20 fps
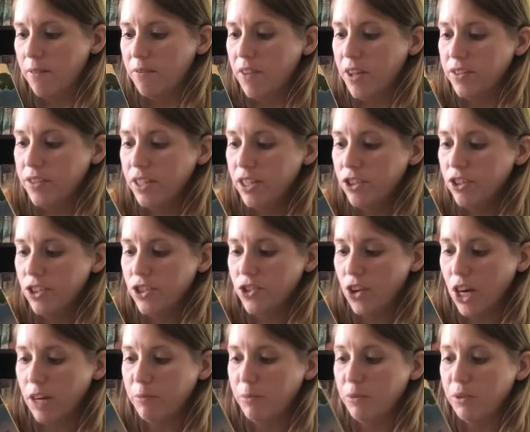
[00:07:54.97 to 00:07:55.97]
The ninjas
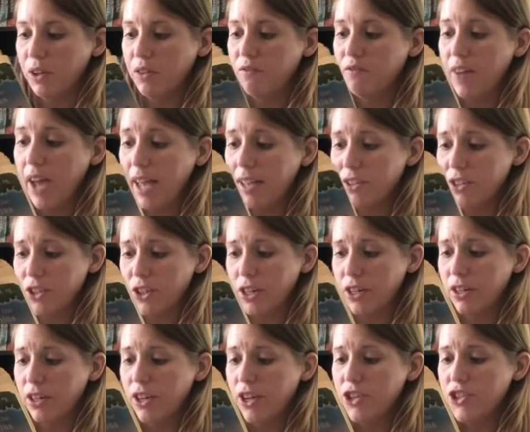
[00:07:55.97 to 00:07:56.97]
started moving
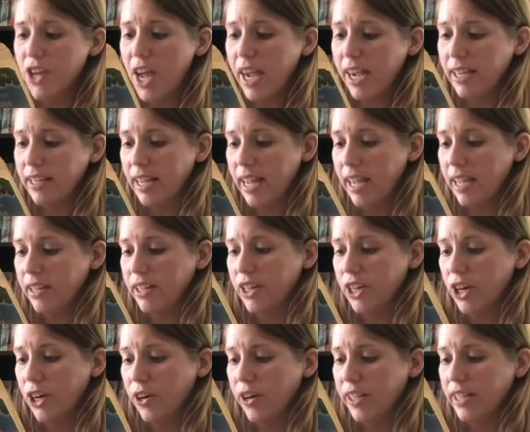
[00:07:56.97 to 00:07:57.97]
faster. Jack and Annie
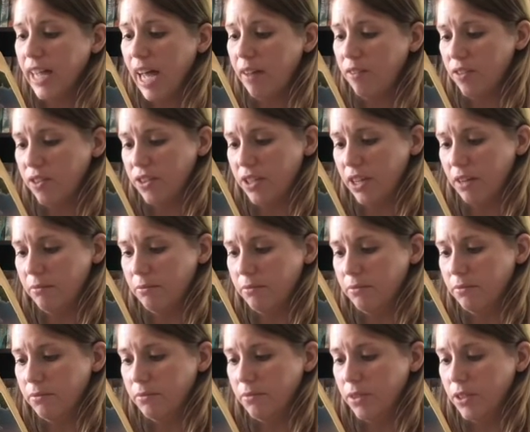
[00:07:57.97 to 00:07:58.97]
hurried after them.
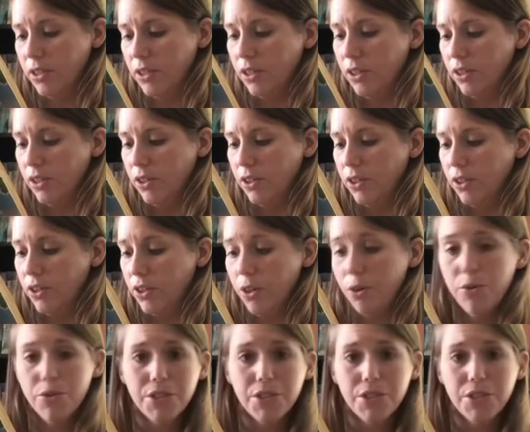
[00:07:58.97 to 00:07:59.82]
"Who's